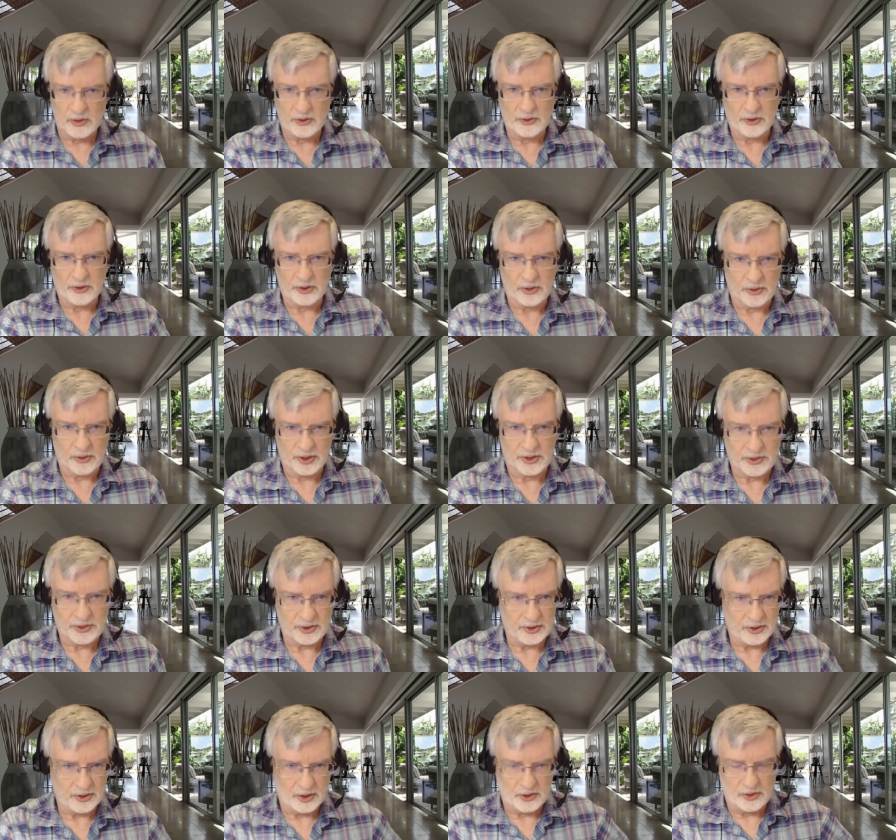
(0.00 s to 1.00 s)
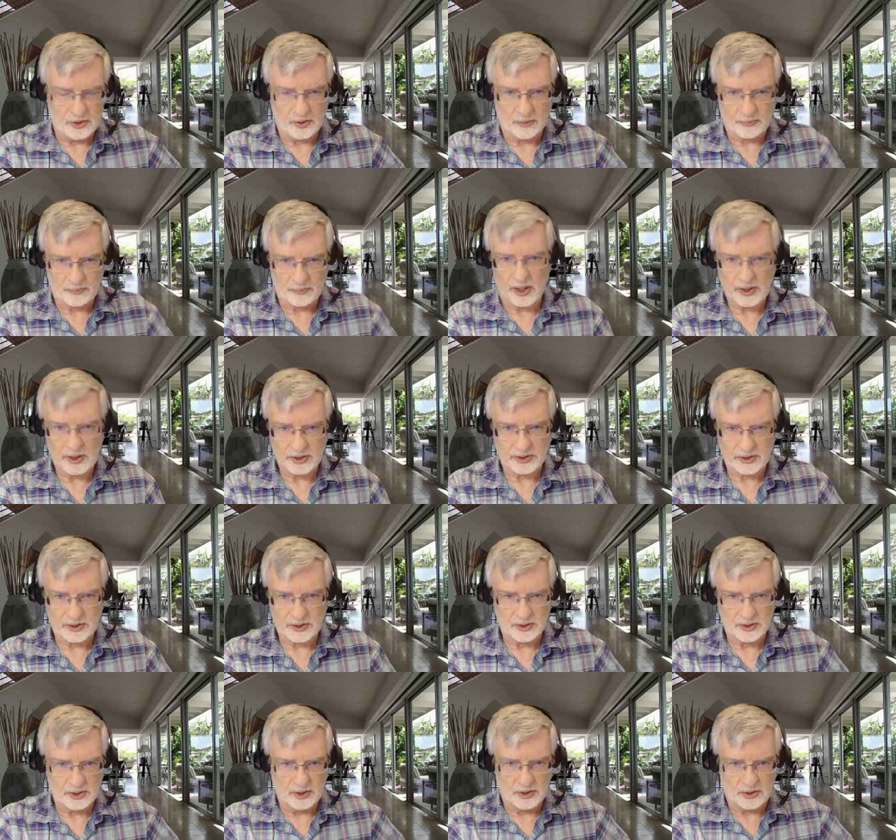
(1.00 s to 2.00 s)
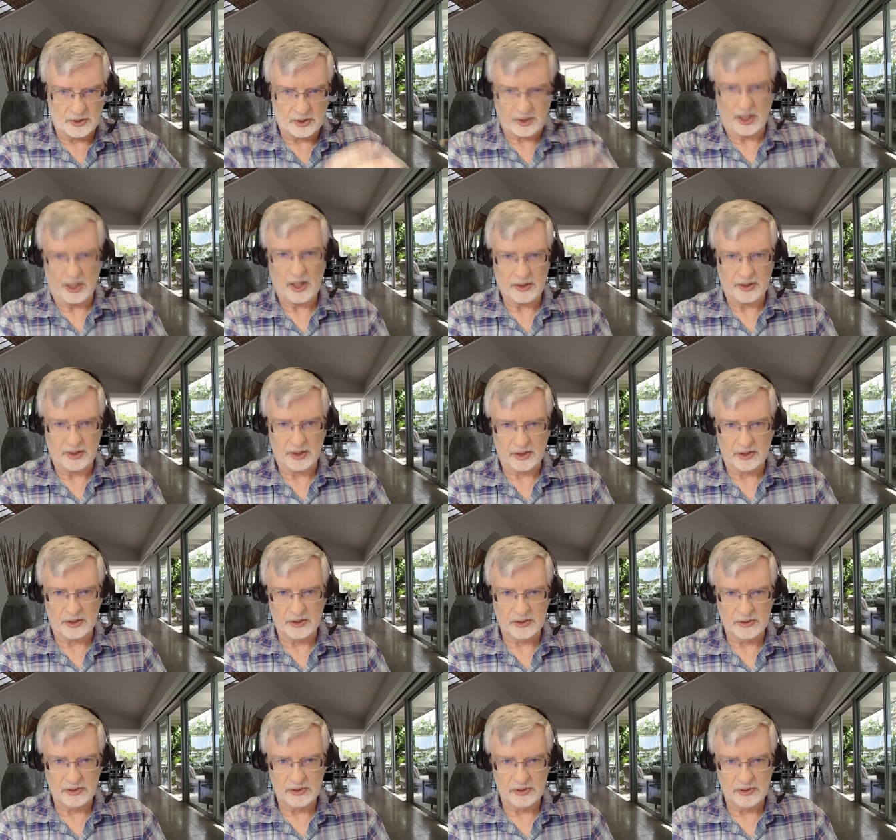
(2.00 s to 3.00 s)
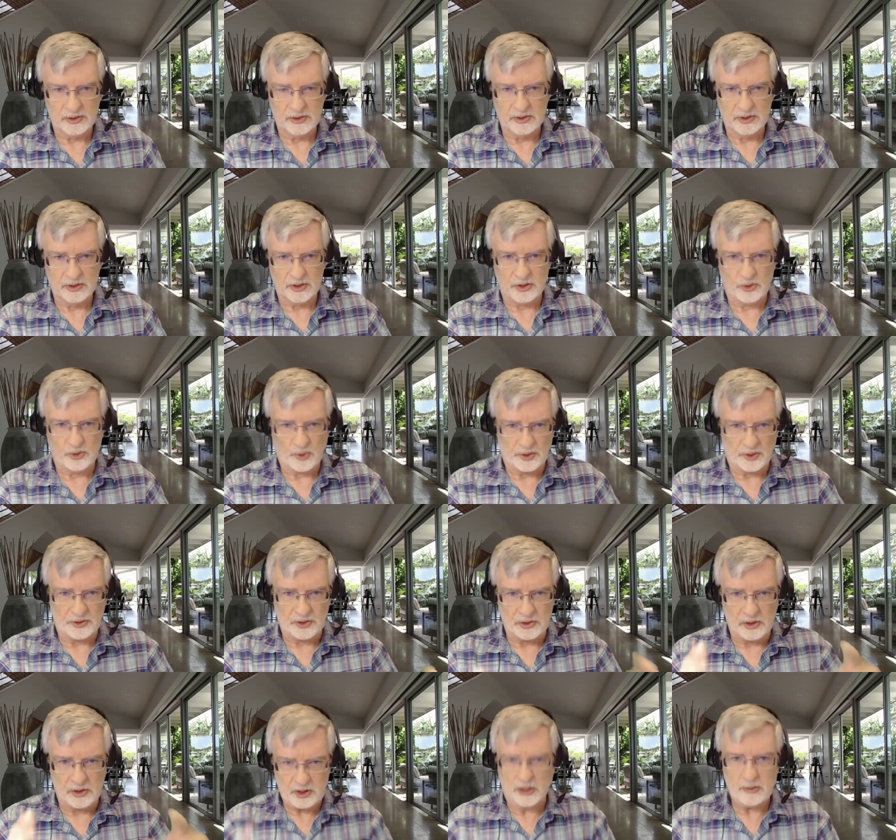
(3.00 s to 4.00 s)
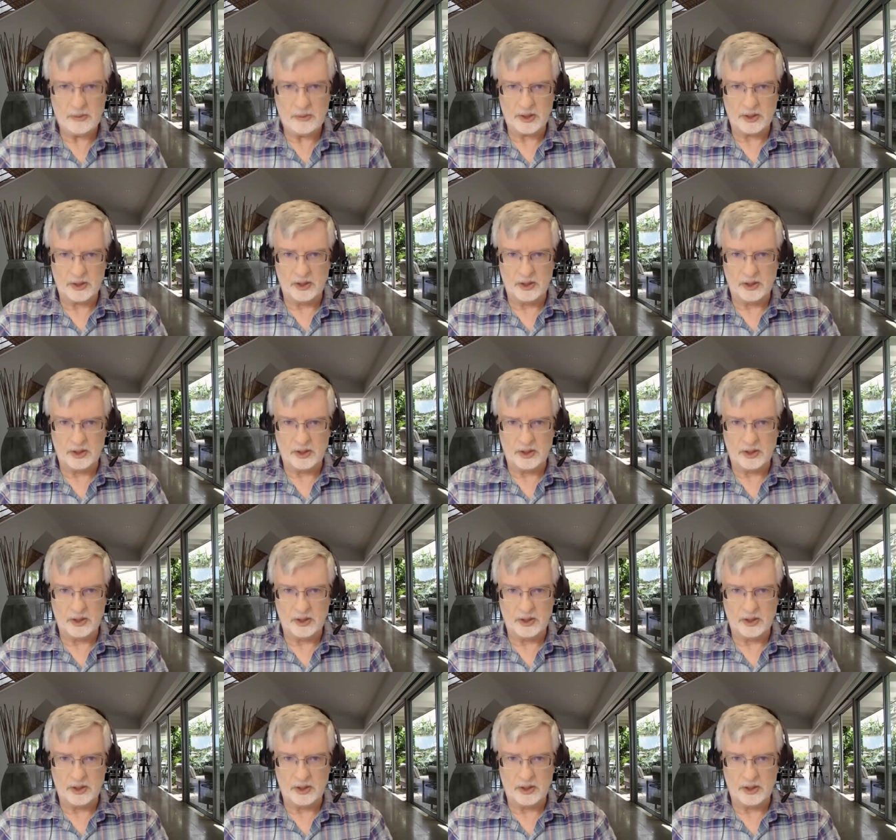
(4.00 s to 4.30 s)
You're a Christian. You're a Protestant. You're Catholic. You are the enemy.